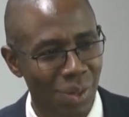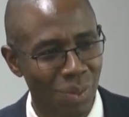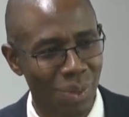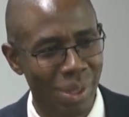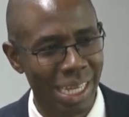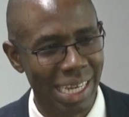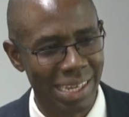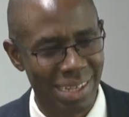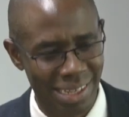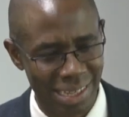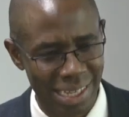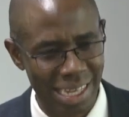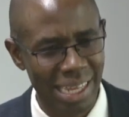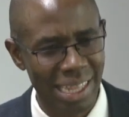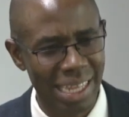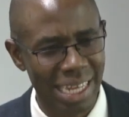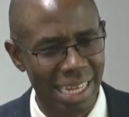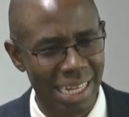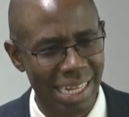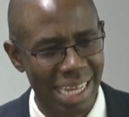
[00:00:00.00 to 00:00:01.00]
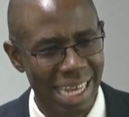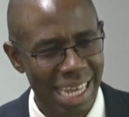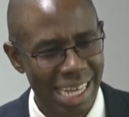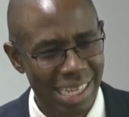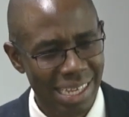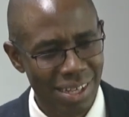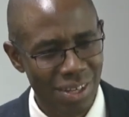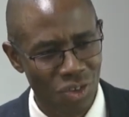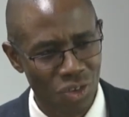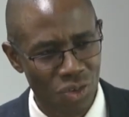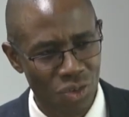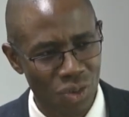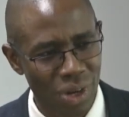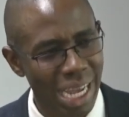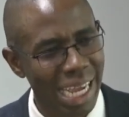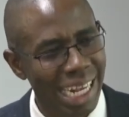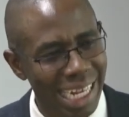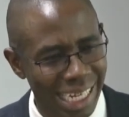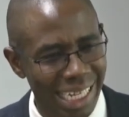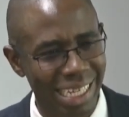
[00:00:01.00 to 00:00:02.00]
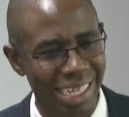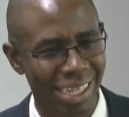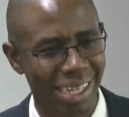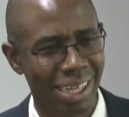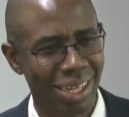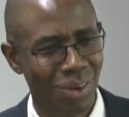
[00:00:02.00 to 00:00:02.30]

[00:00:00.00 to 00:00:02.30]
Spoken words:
to the extent that he is struggling